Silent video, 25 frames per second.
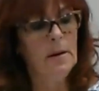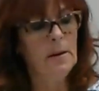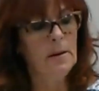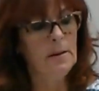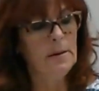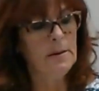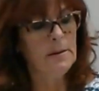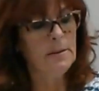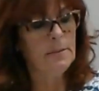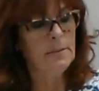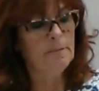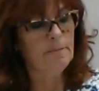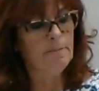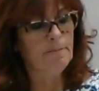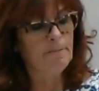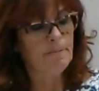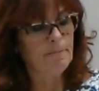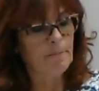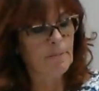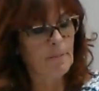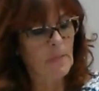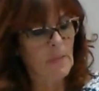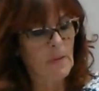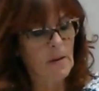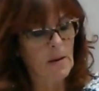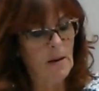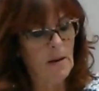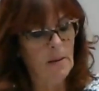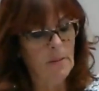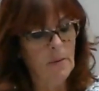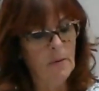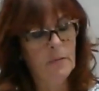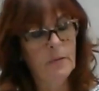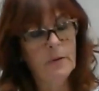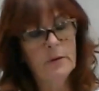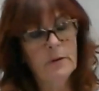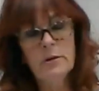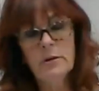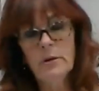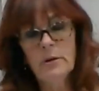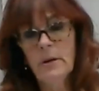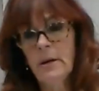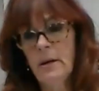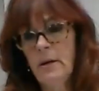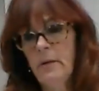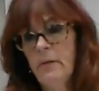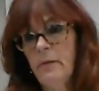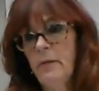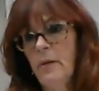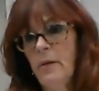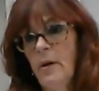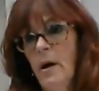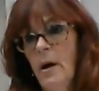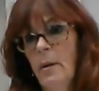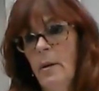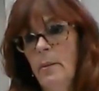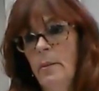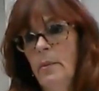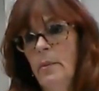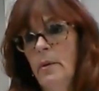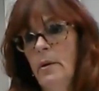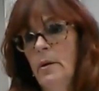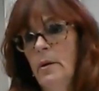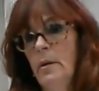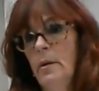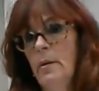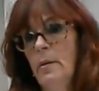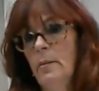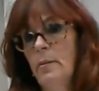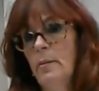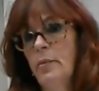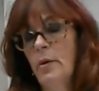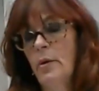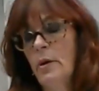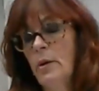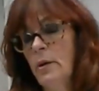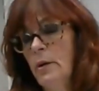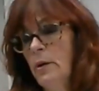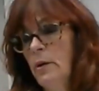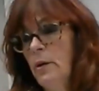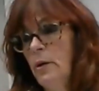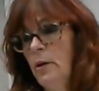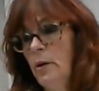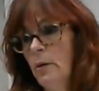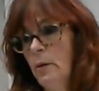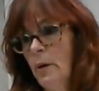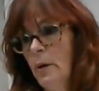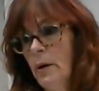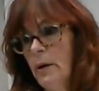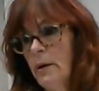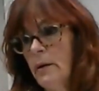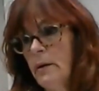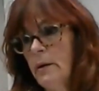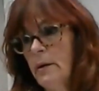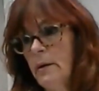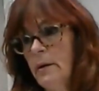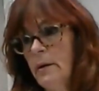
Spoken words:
I'm originally from Brooklyn, New York.